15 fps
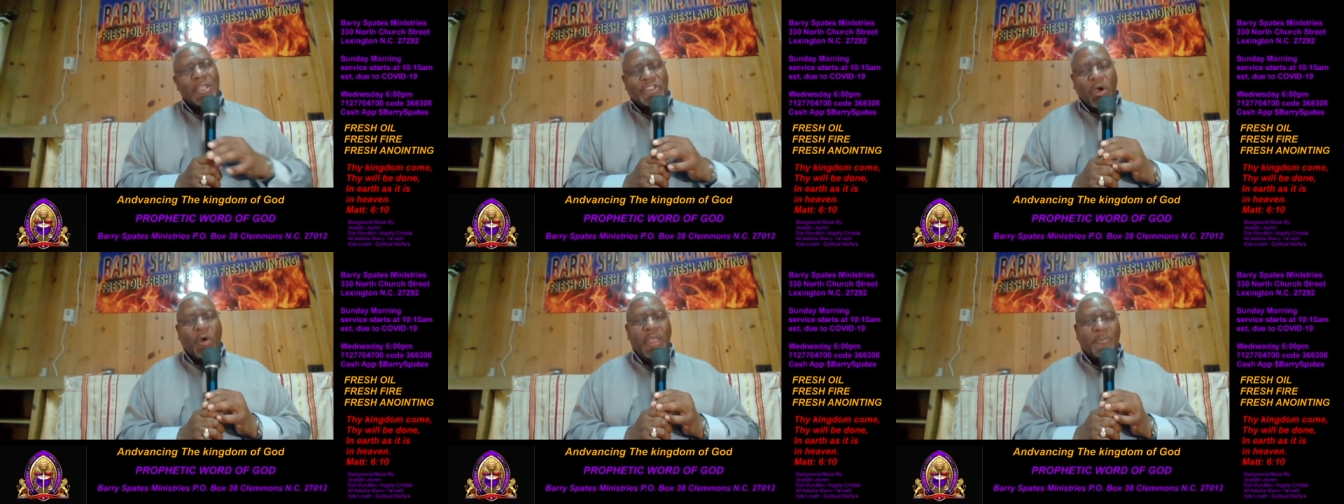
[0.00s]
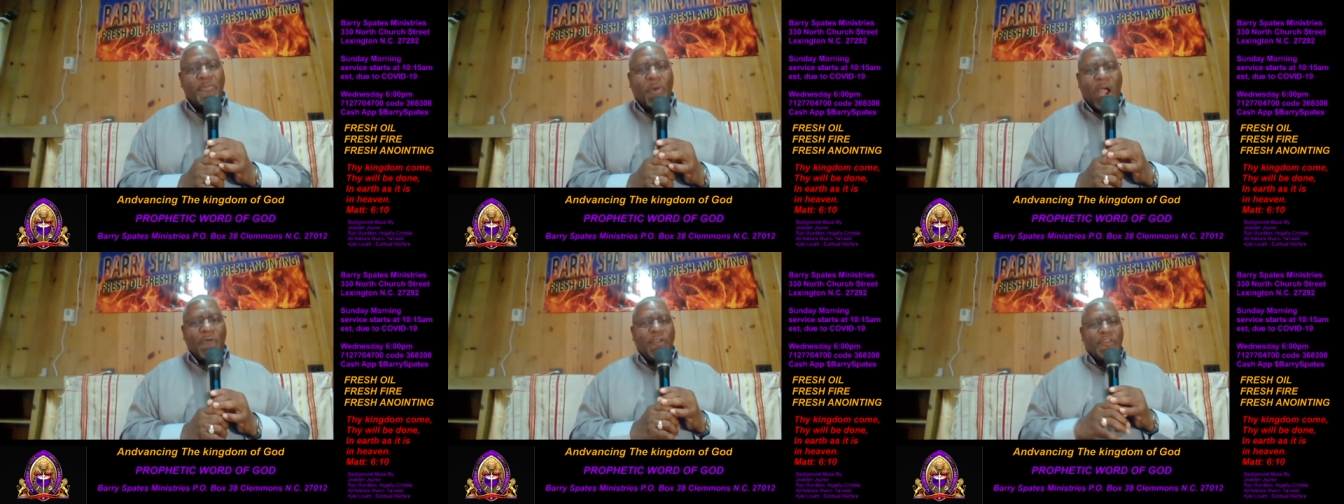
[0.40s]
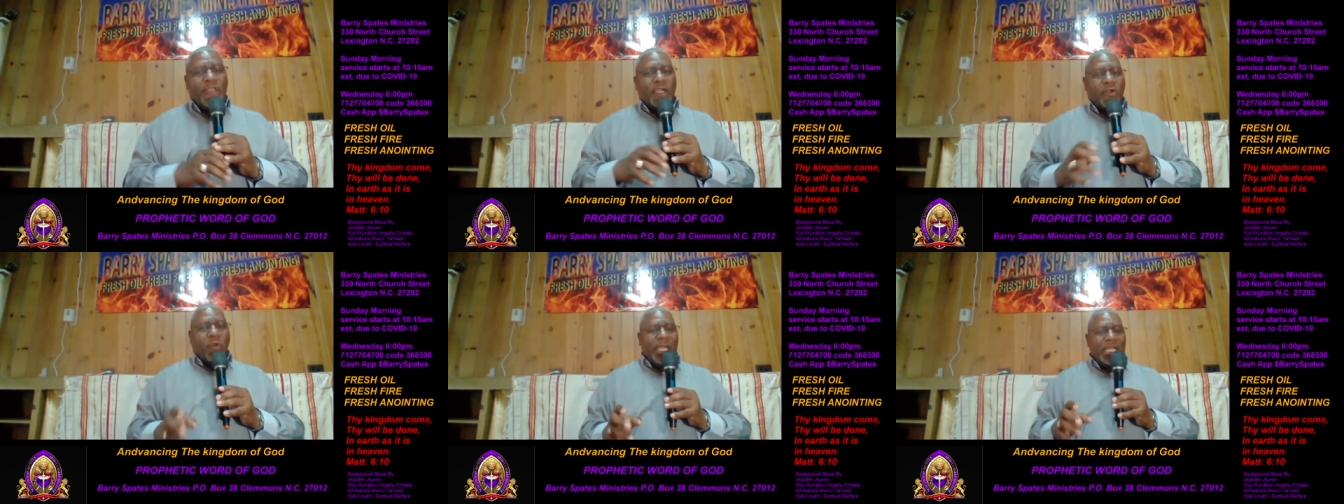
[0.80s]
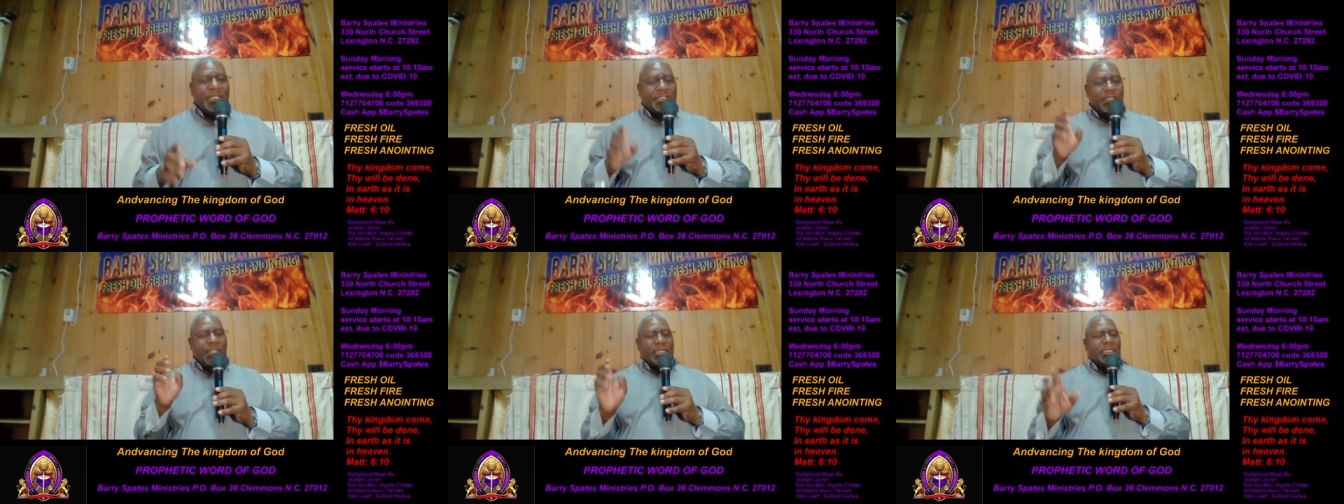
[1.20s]
So when the prophet
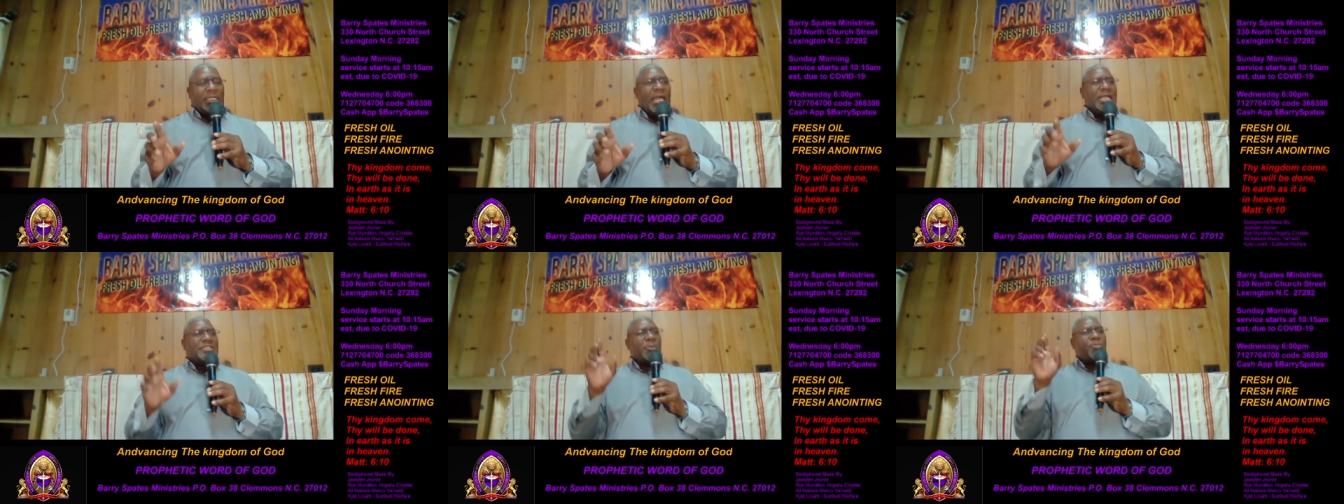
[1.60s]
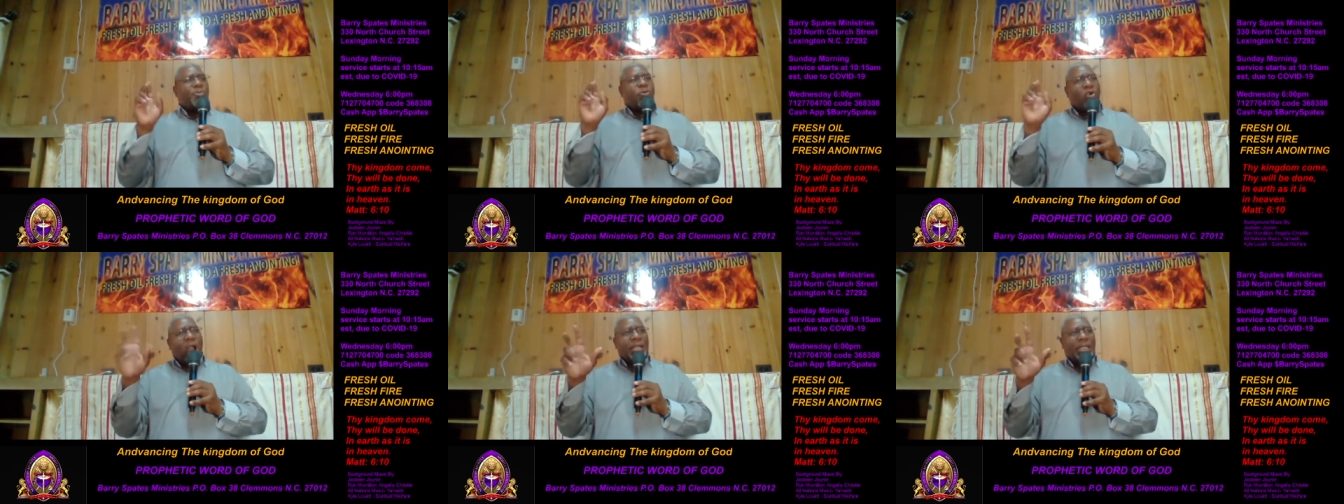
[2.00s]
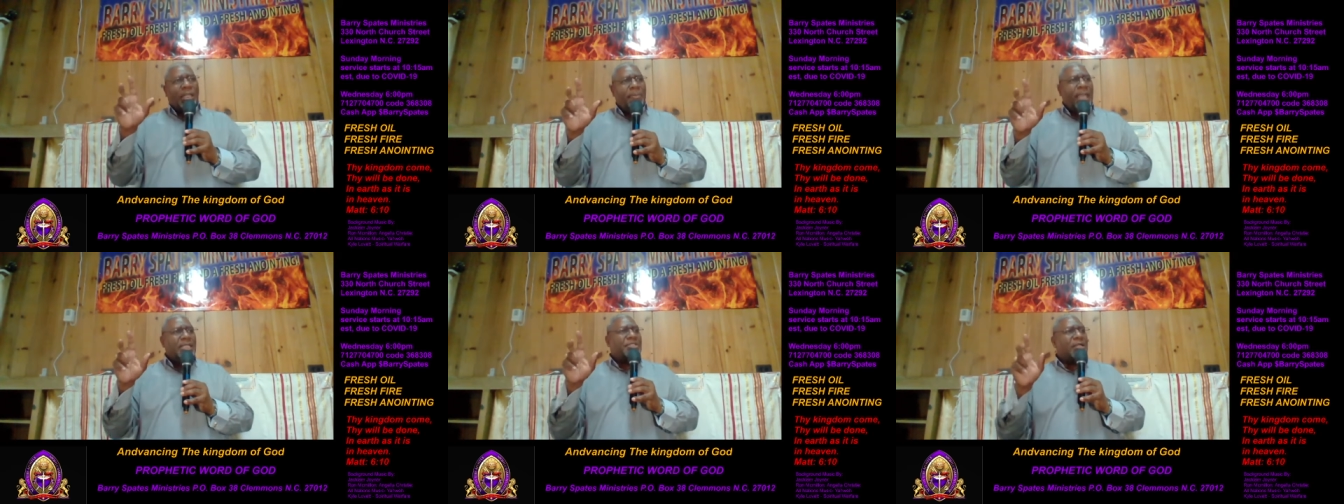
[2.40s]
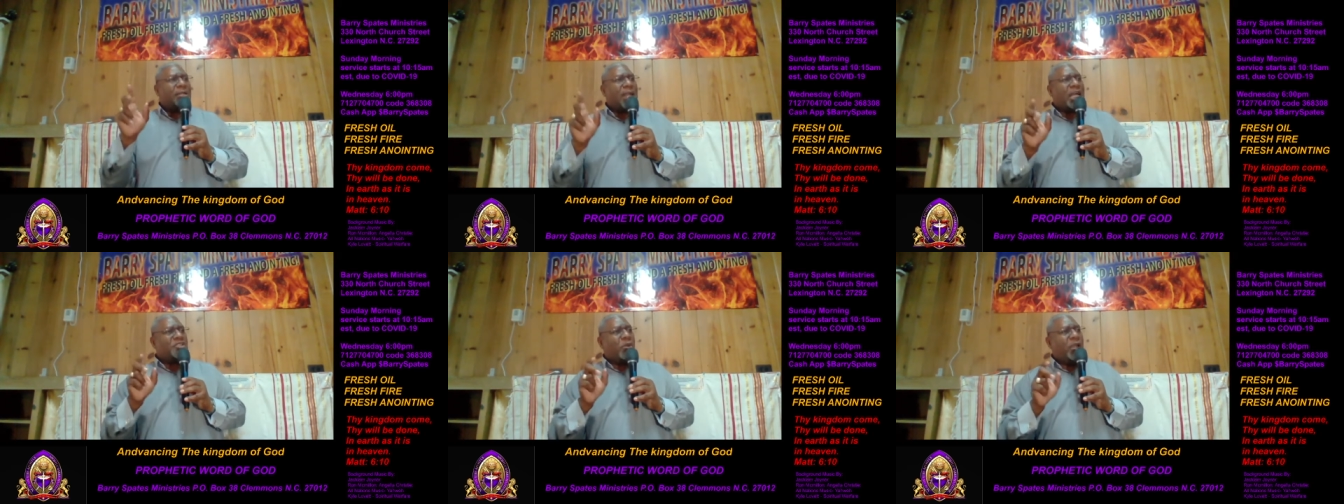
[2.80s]
decrees and declares and proclaims the
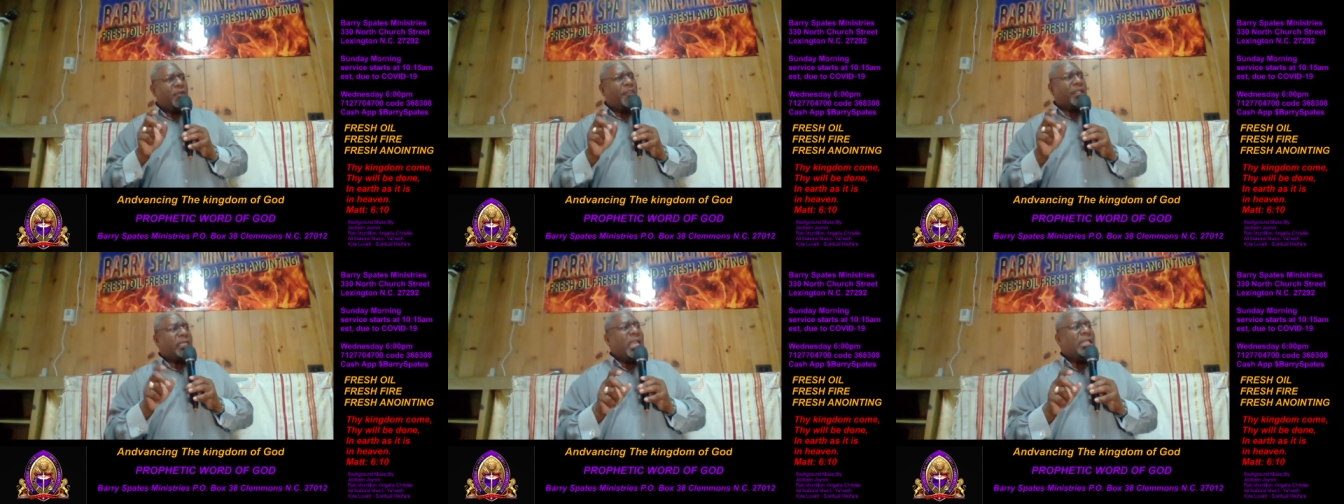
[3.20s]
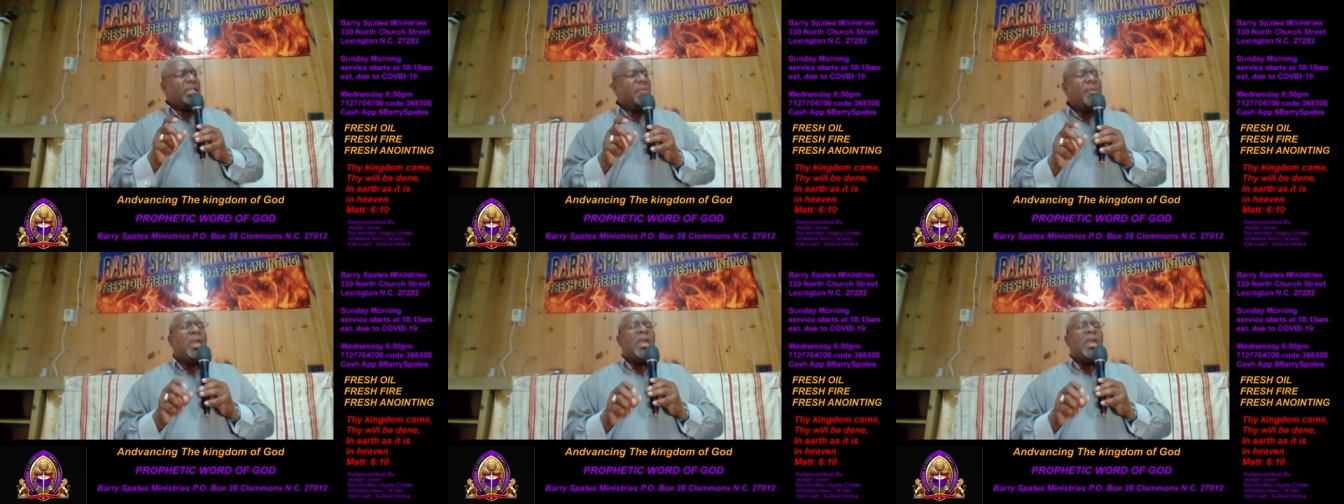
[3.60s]
gospel of the kingdom,